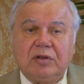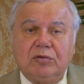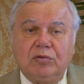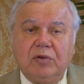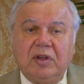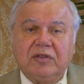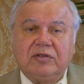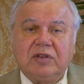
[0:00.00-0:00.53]

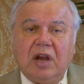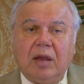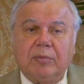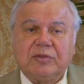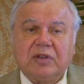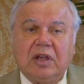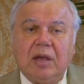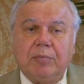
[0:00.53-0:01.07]
two
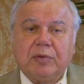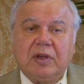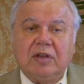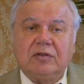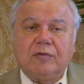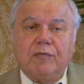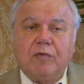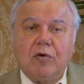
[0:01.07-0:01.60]
extremes keep
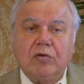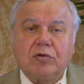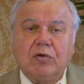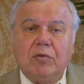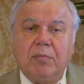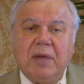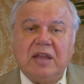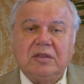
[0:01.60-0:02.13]
his fourth
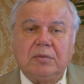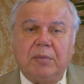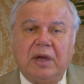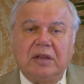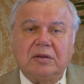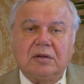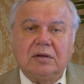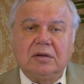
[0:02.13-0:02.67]
commandment.